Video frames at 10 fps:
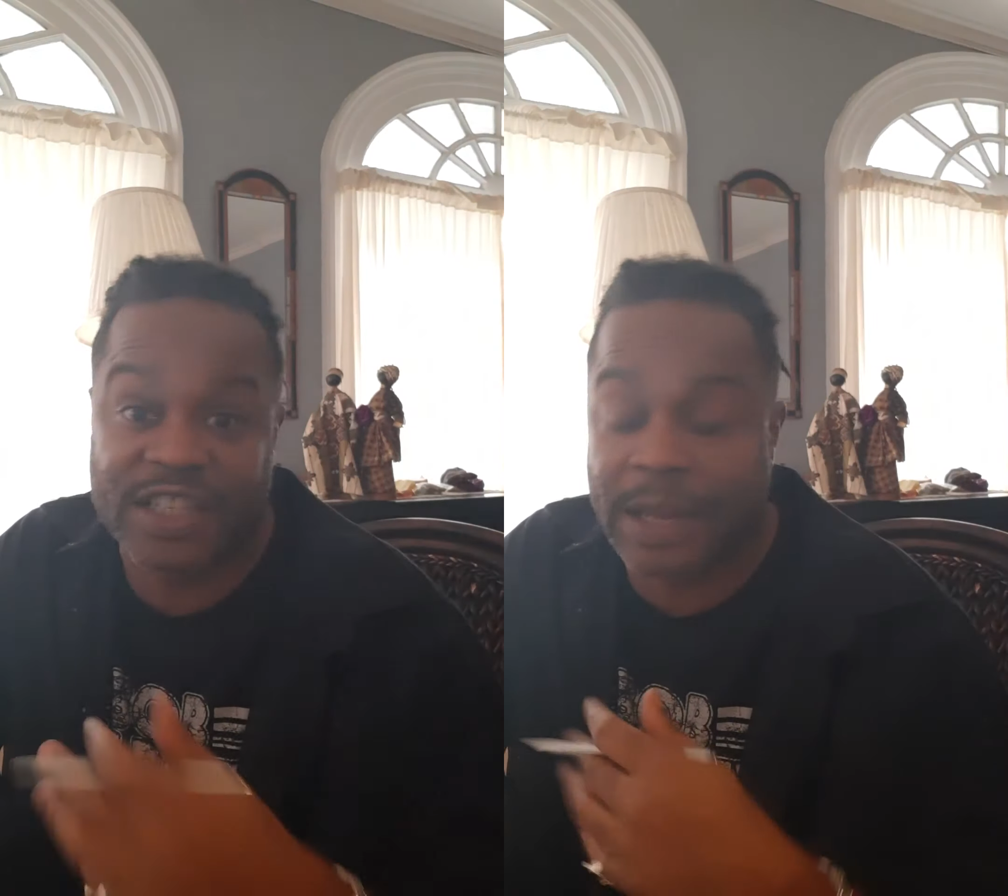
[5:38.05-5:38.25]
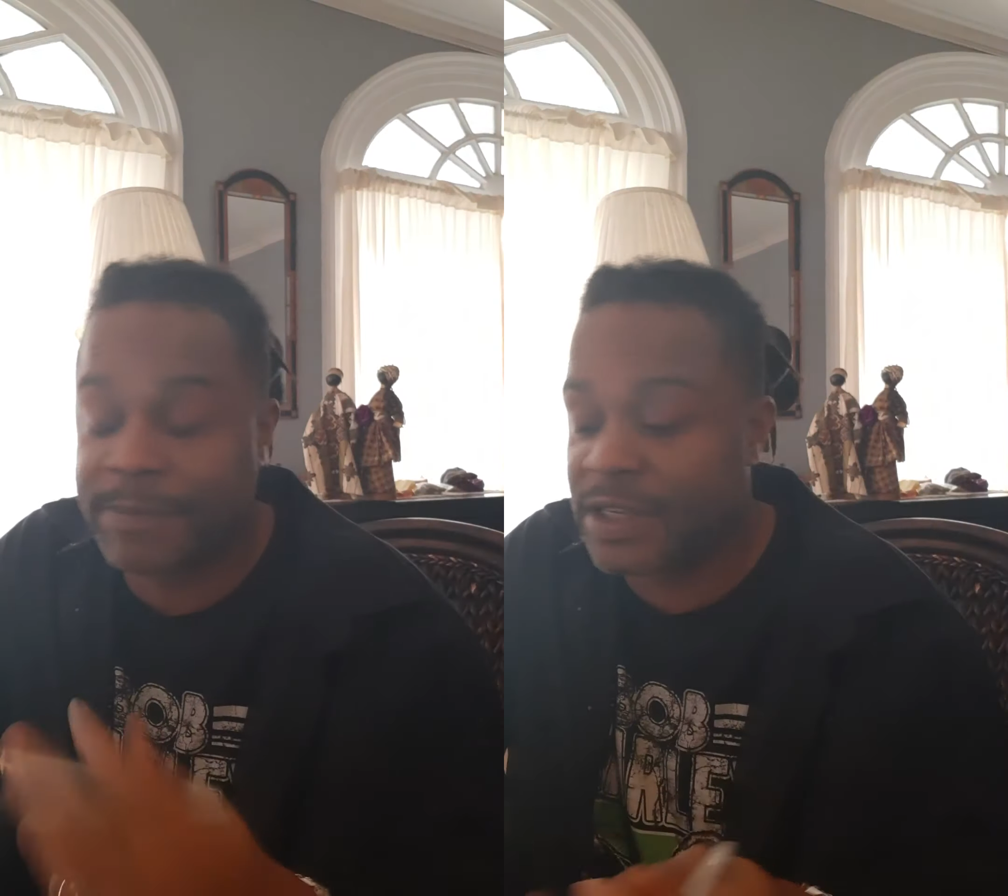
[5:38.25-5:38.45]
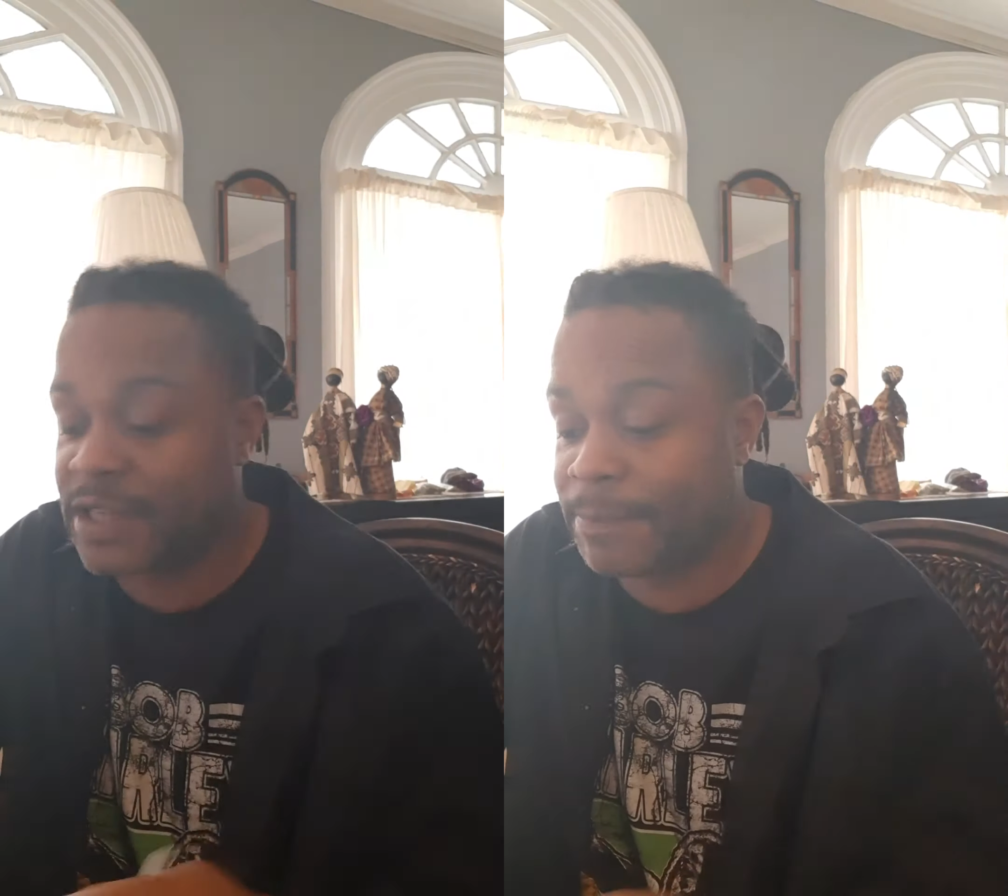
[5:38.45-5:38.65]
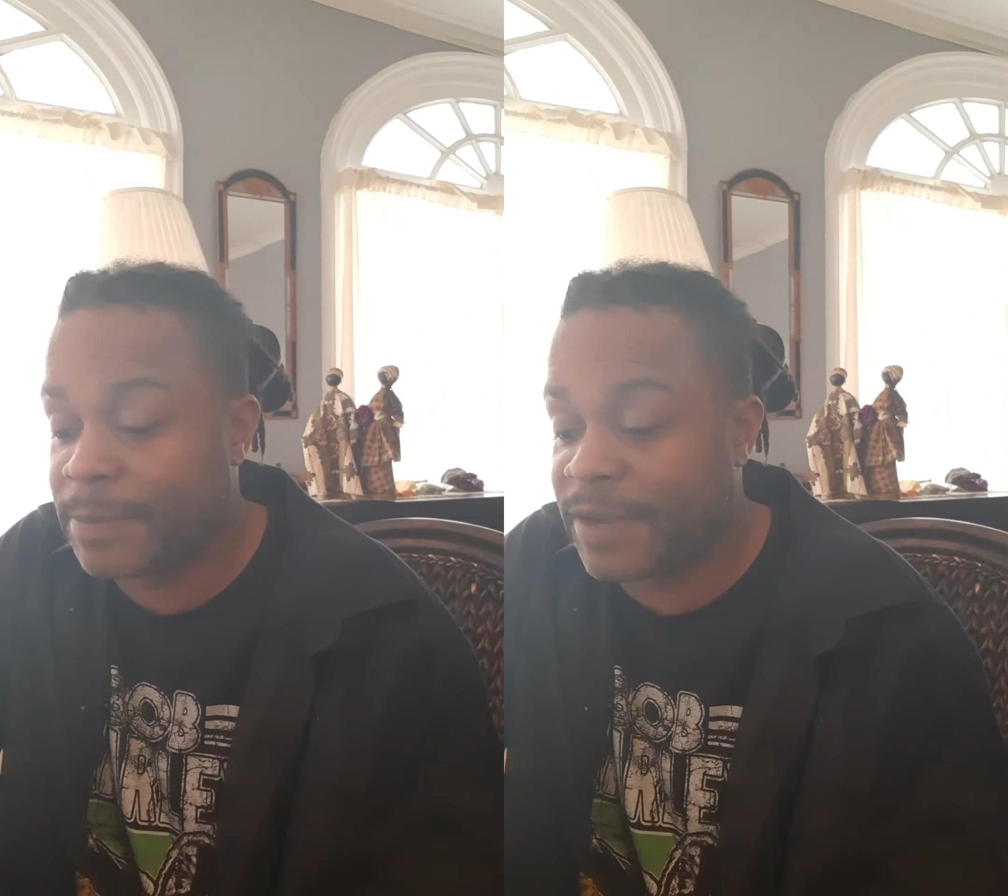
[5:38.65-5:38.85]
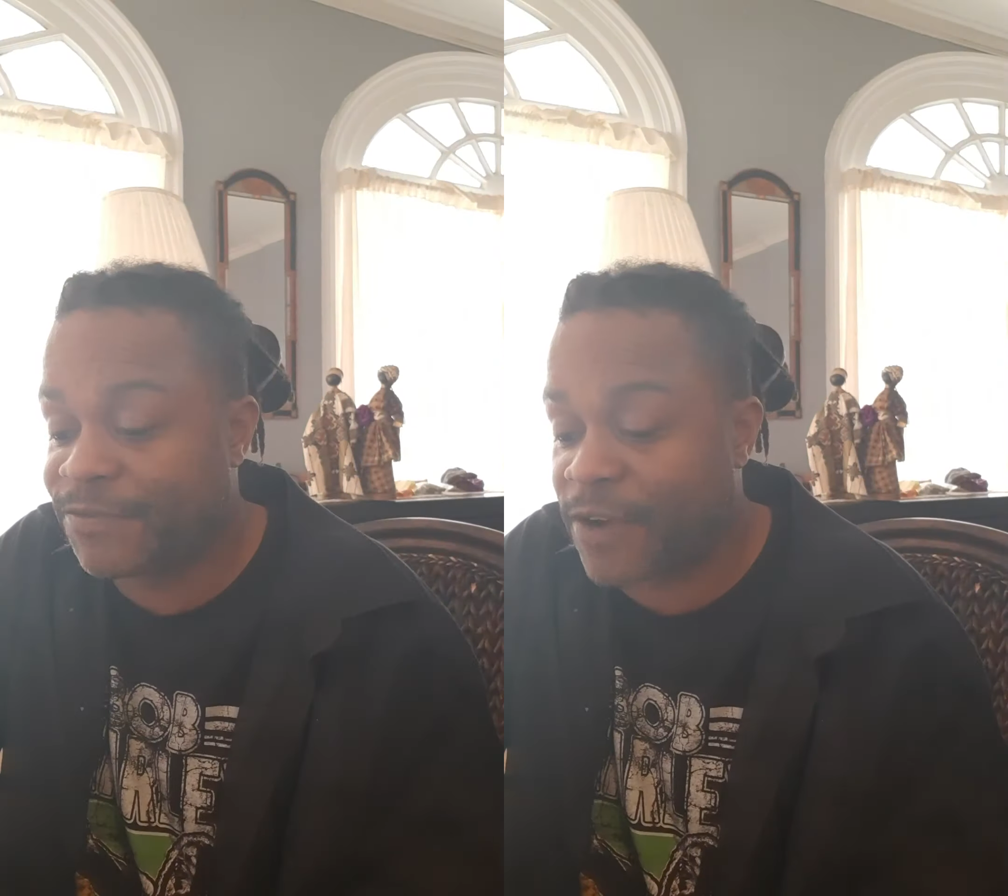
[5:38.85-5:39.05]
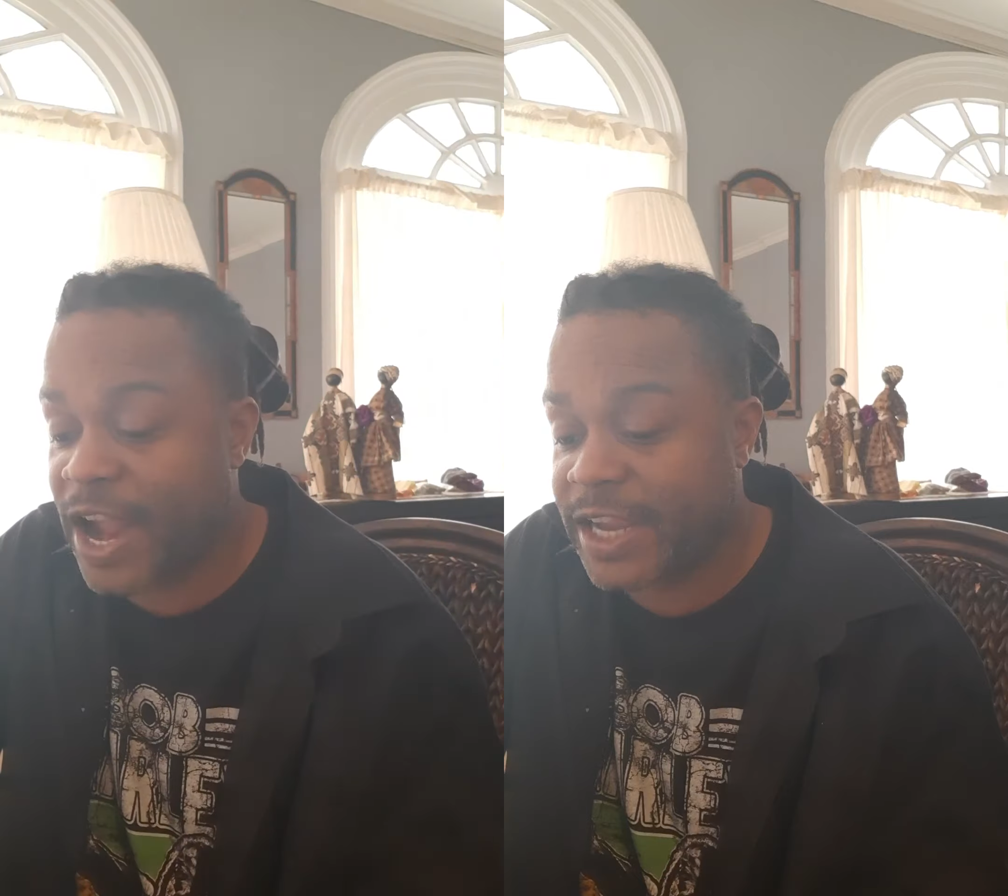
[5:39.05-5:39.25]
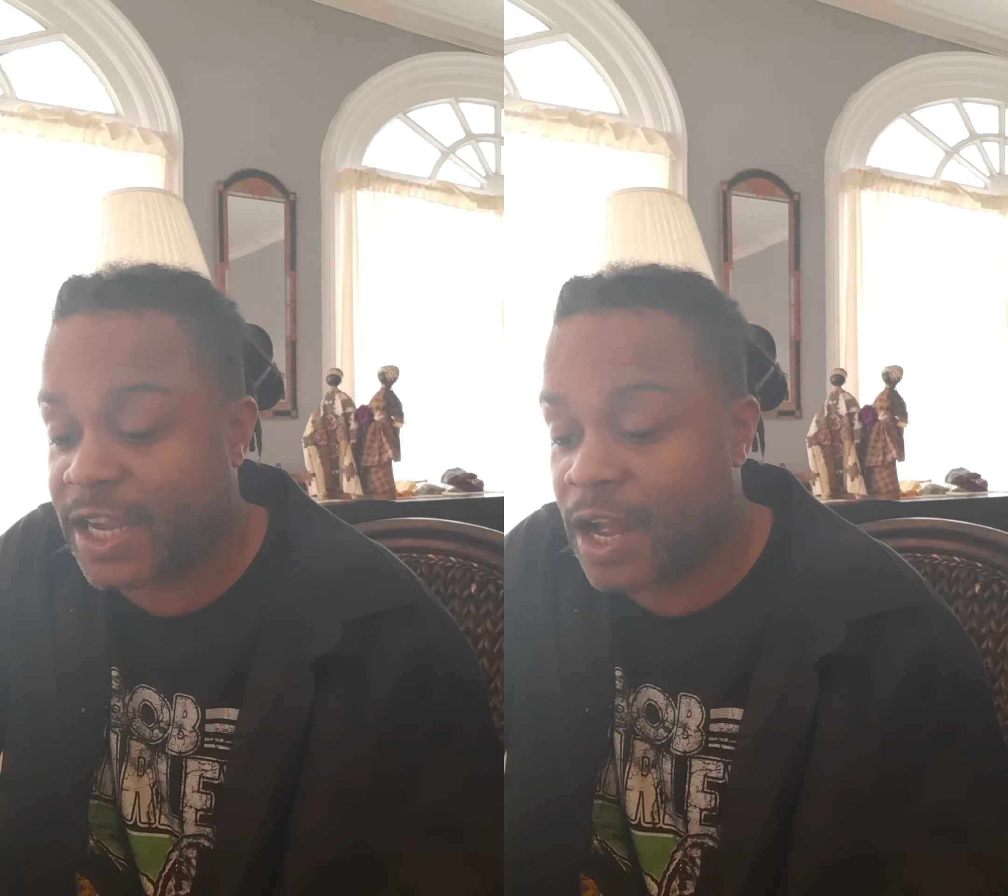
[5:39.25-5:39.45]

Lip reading: let me be frank.